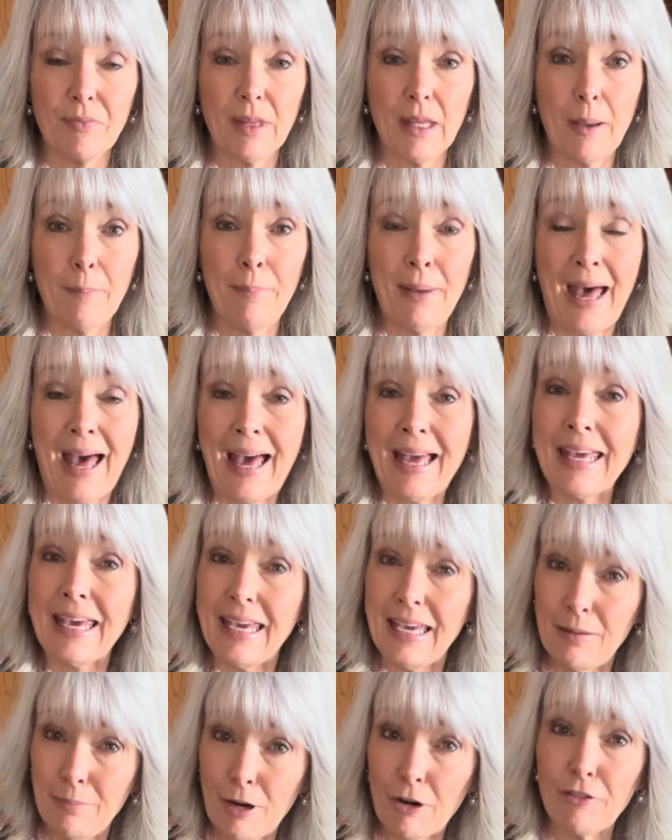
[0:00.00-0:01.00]
bag
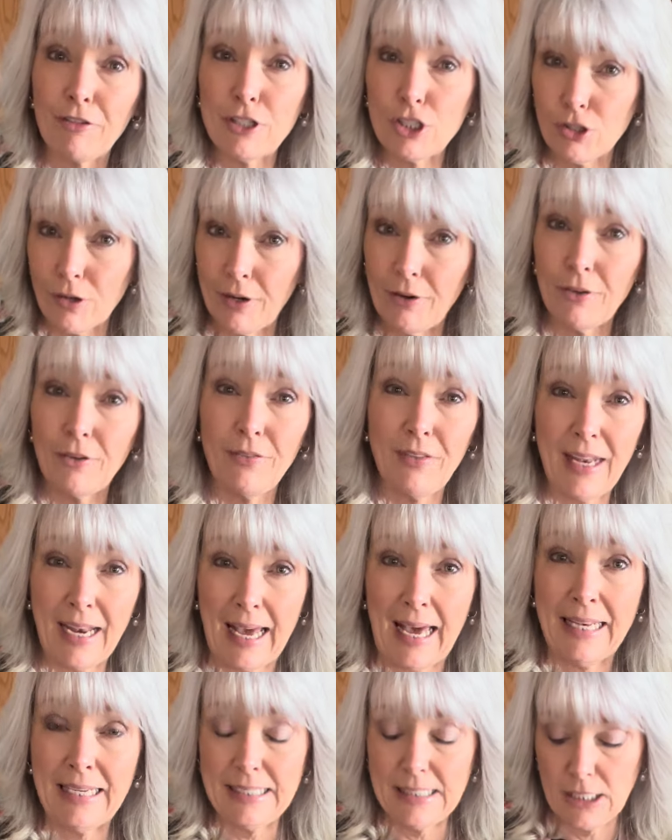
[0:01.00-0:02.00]
in my refrigerator
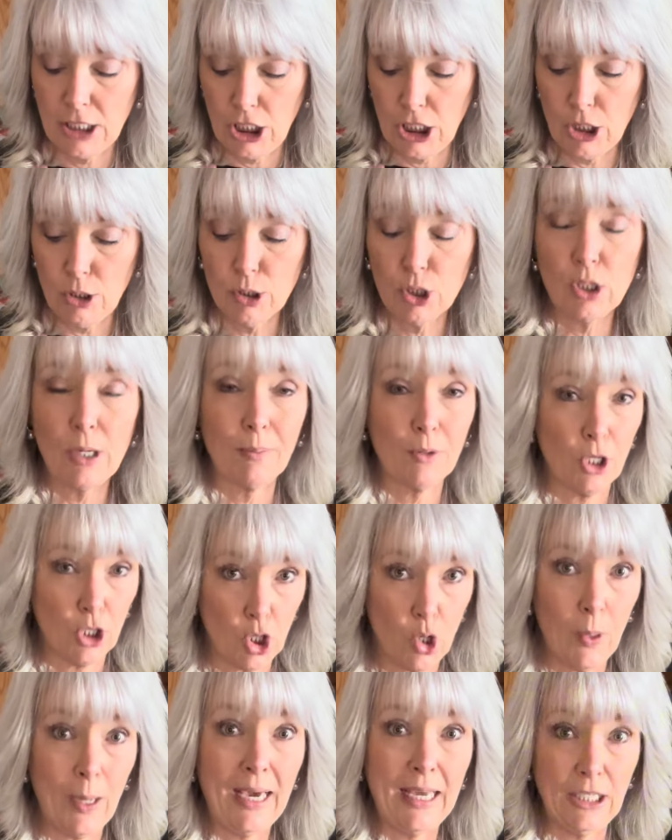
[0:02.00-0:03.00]
that I need to use. So I'm going to
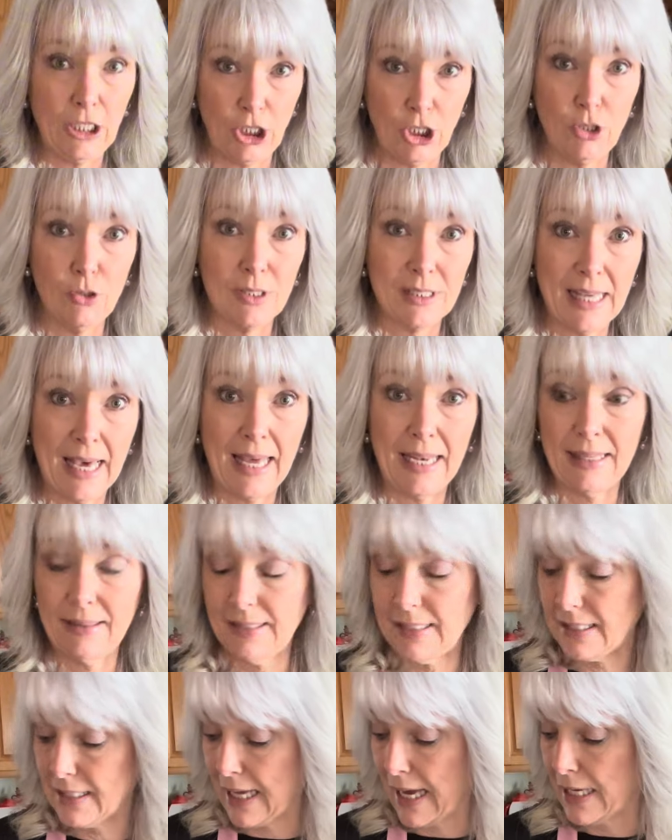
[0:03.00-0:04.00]
go ahead and use that in
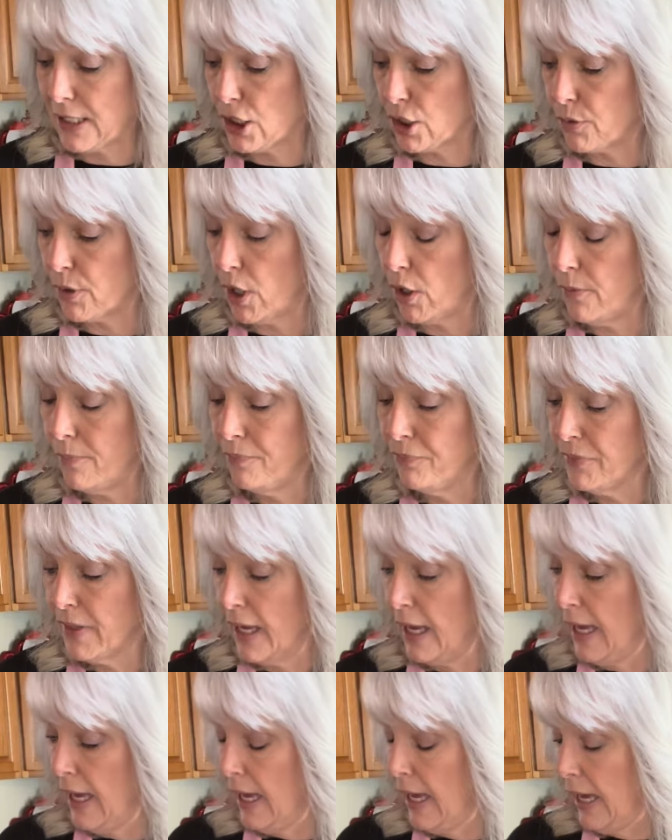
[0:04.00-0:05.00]
this casserole.
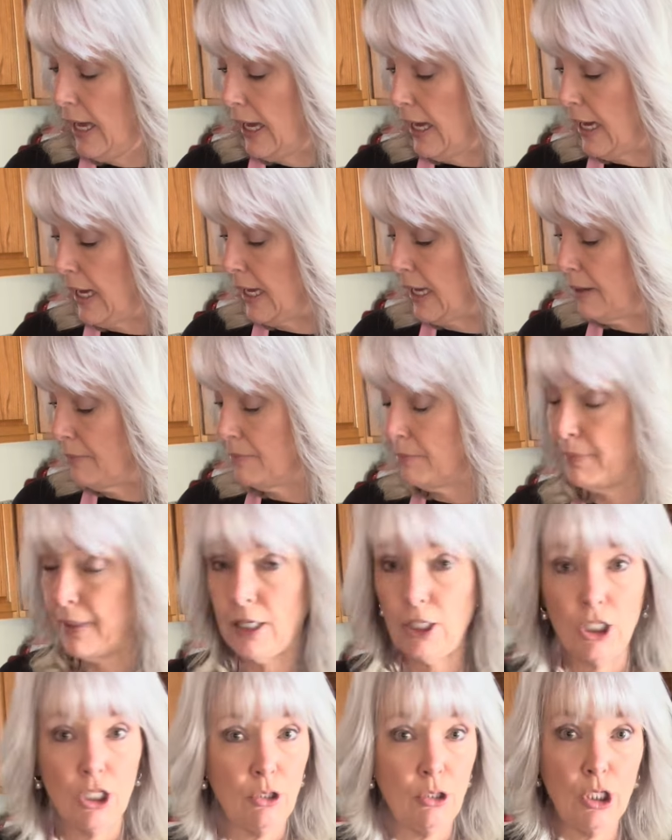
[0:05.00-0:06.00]

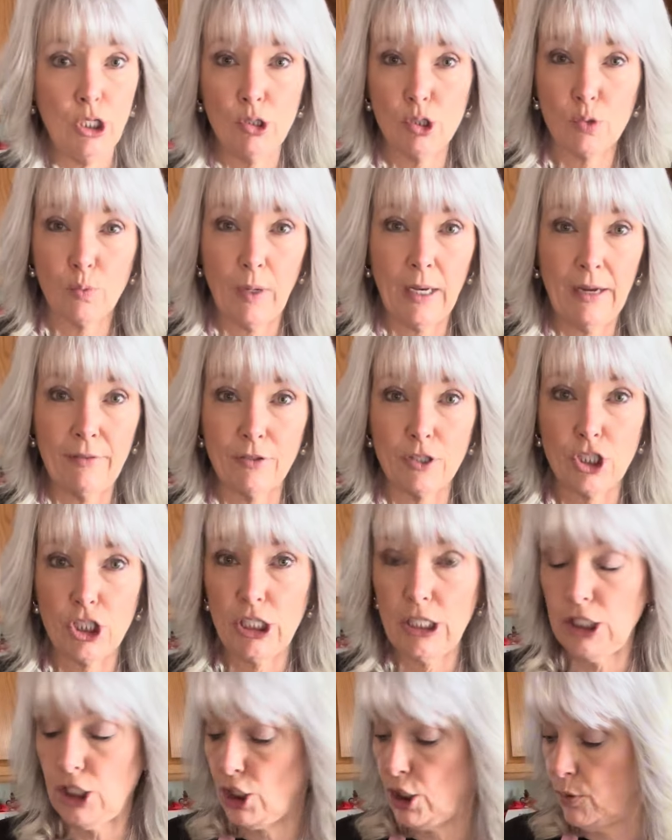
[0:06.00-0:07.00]
But you use whatever
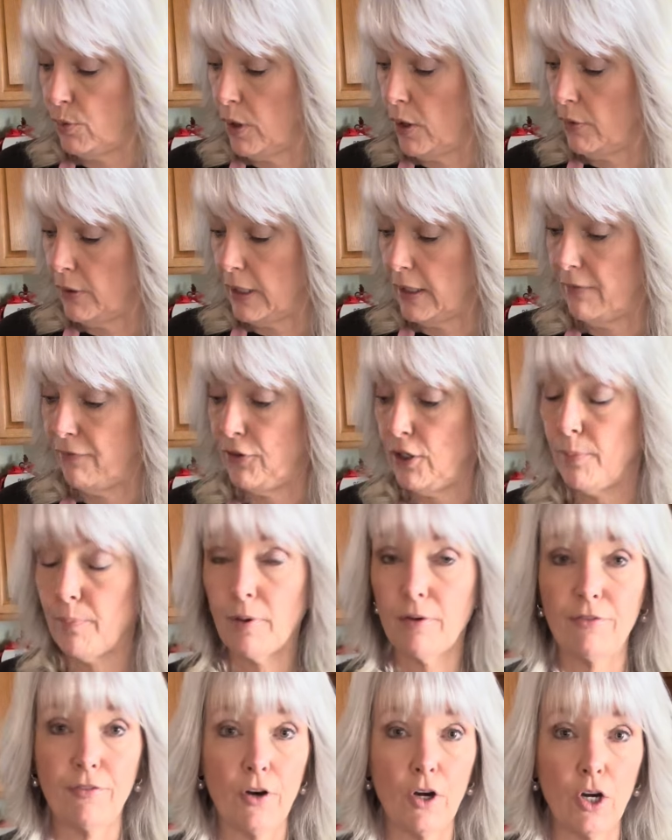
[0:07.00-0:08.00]
cheese you want. And if you
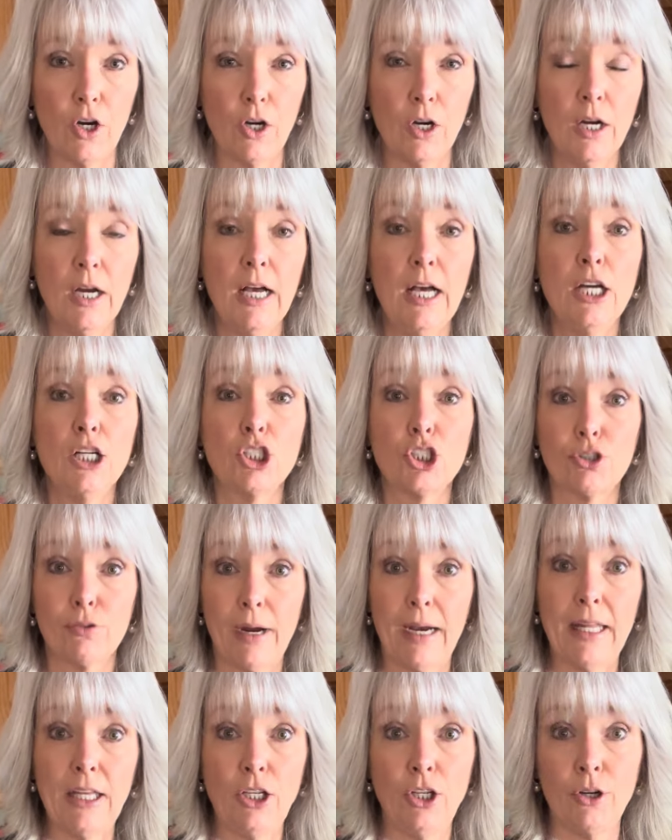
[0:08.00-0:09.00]
prefer
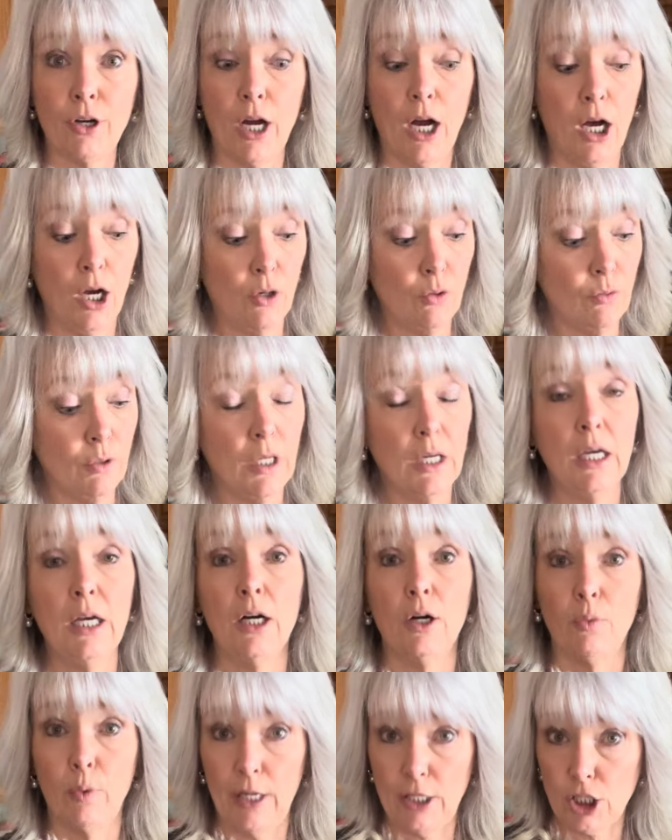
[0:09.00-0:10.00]
shredding your own,
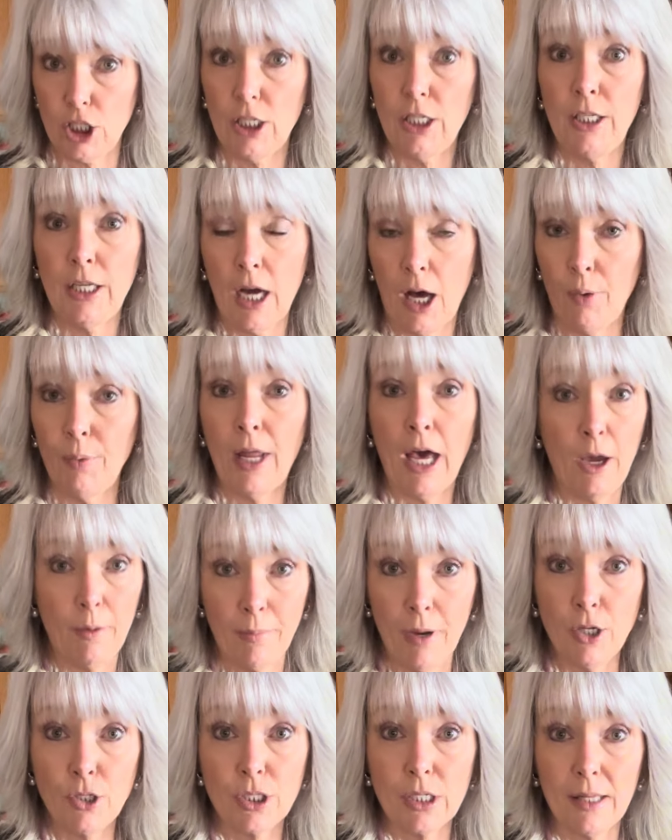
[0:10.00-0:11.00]
which y'all know
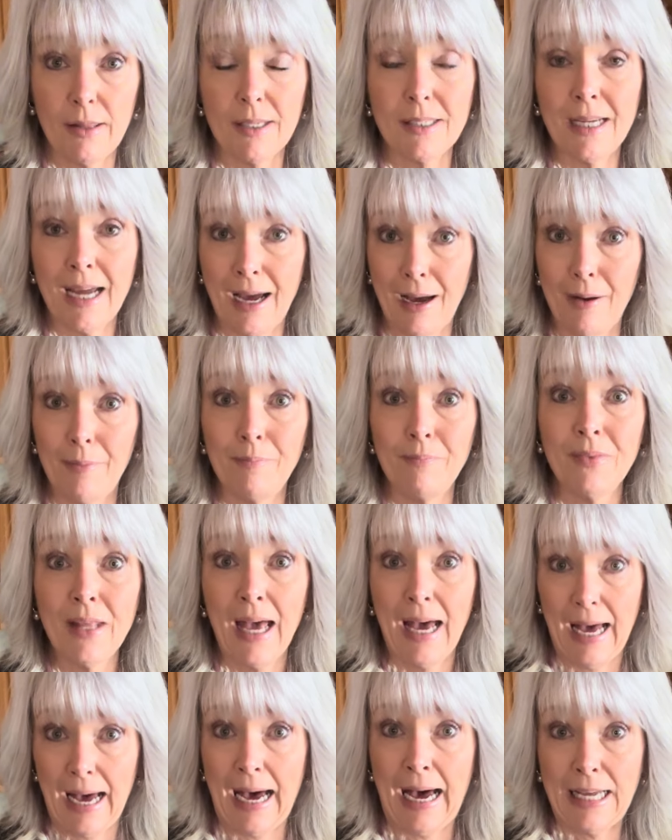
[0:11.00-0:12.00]
most of the time
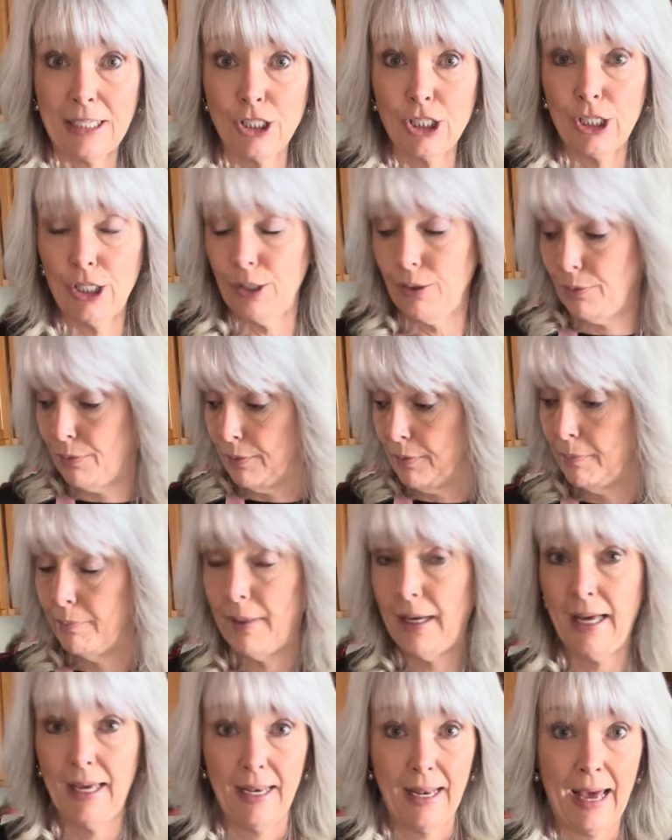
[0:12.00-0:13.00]
I do.
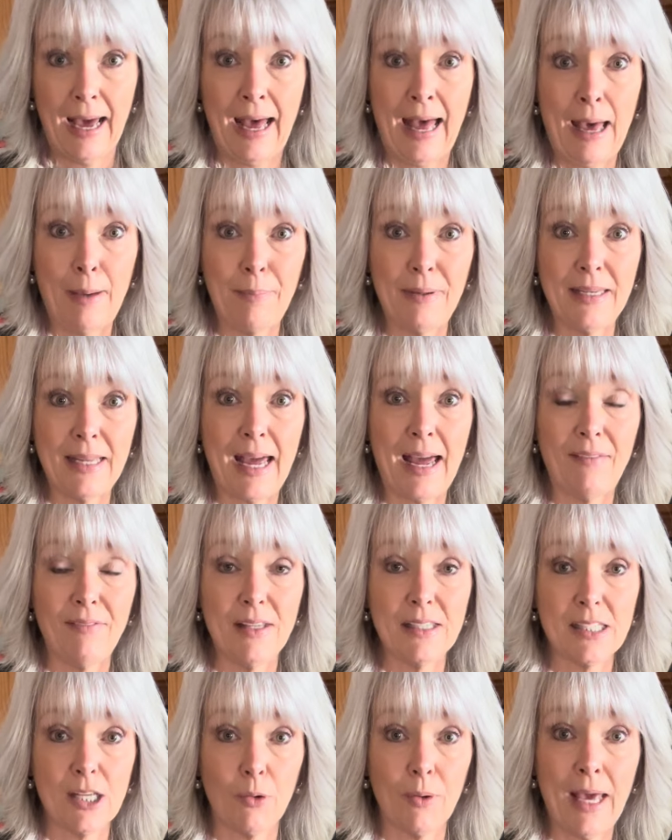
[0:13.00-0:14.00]
But I happen to have
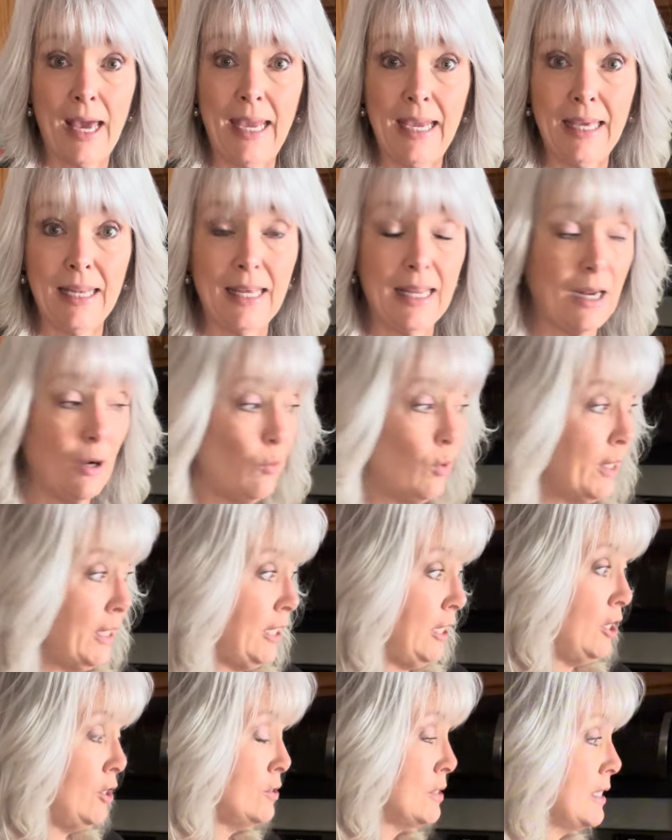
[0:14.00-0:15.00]
this on hand and I
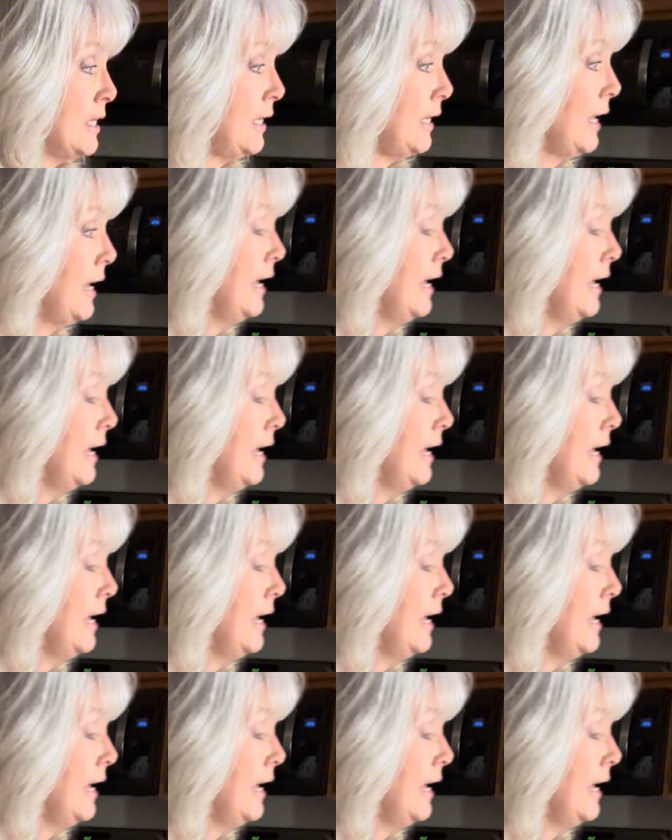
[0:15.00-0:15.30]
want to use it.